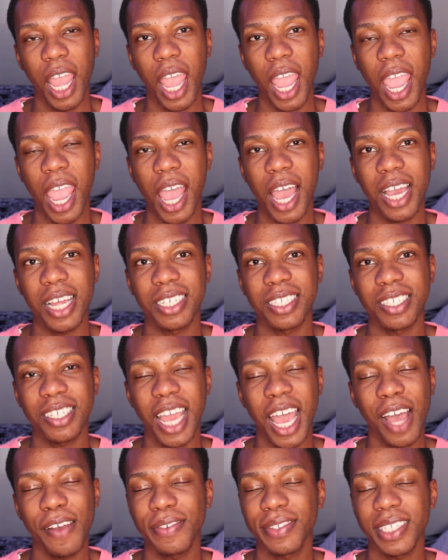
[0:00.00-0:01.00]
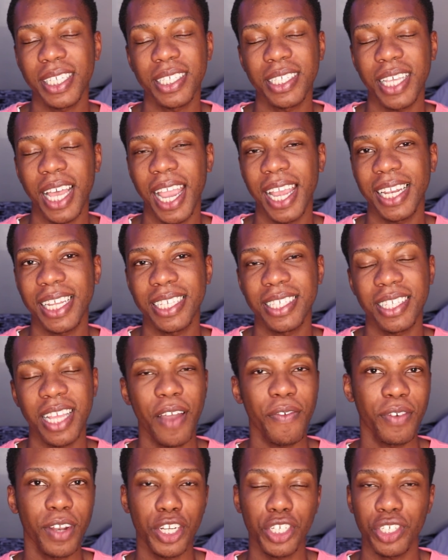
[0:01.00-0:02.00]
And F society's
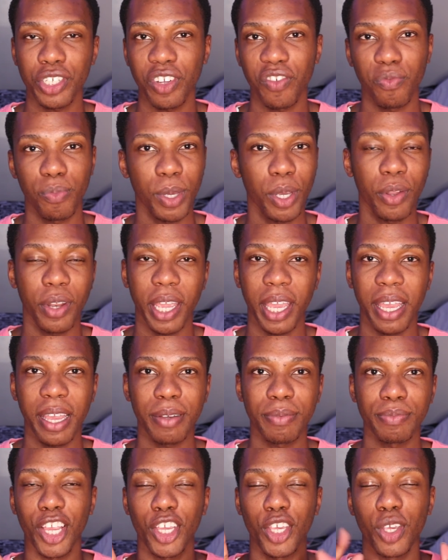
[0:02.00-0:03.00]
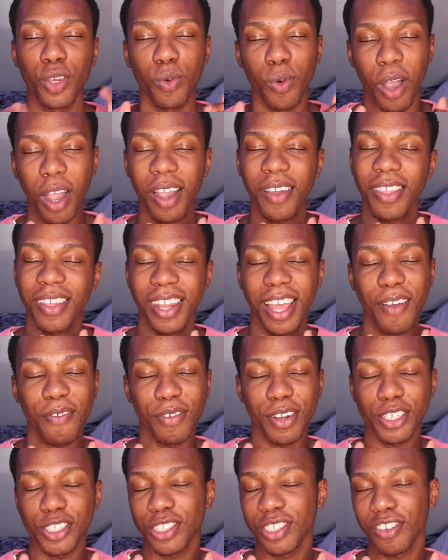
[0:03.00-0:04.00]
definition of beauty. You are the
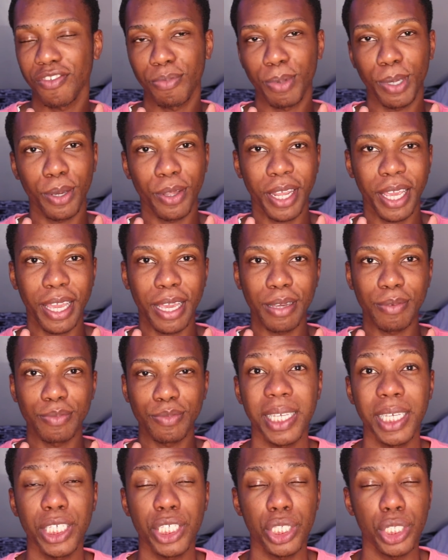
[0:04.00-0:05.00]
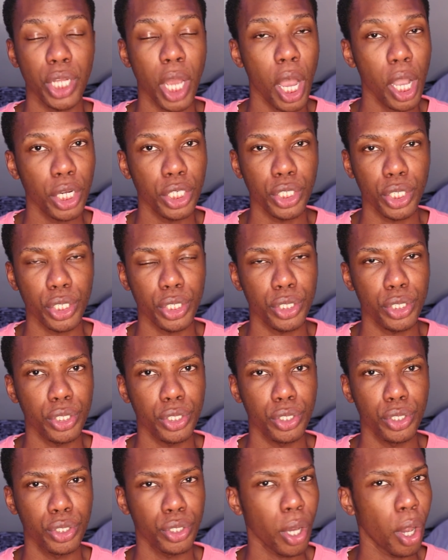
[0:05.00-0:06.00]
definition of beauty. These
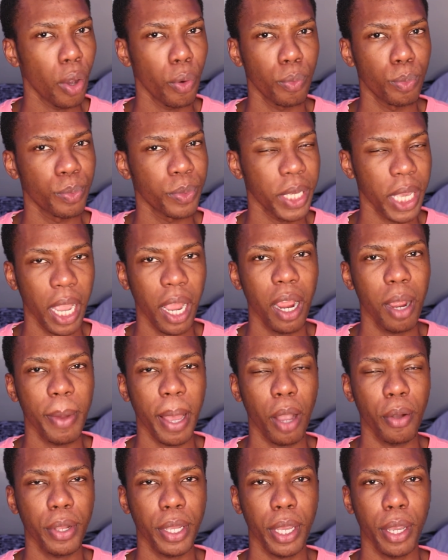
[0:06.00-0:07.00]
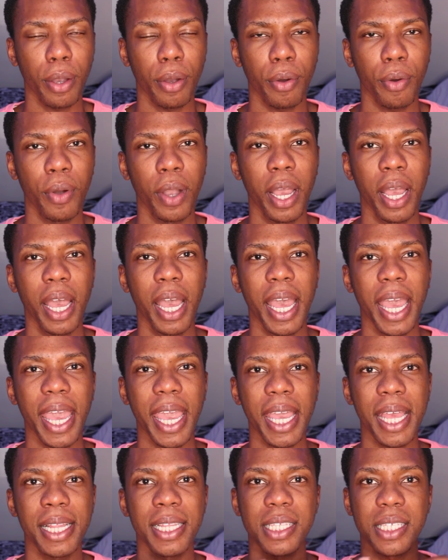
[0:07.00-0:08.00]
doctors don't care about you.
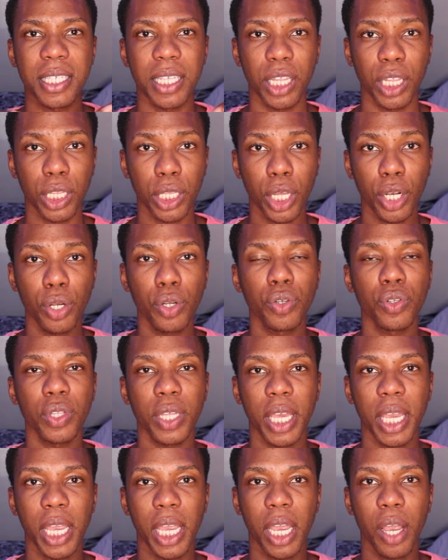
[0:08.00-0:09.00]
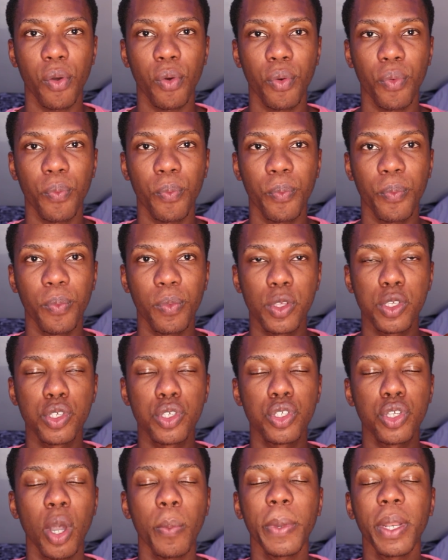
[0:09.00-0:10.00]
It's literally,
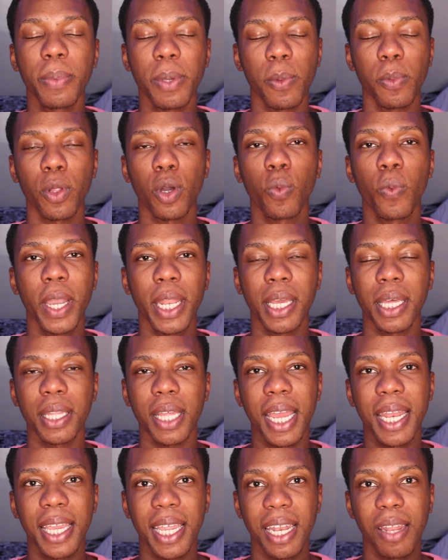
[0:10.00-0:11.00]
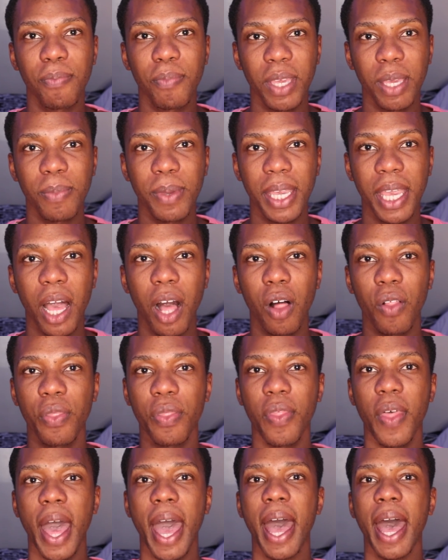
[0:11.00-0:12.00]
so many people are waiting in line to get a
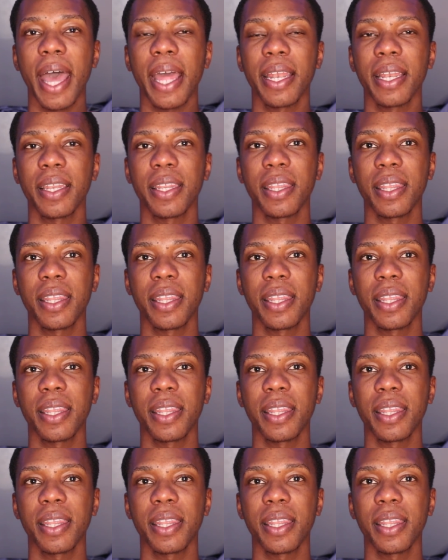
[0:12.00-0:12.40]
BBL that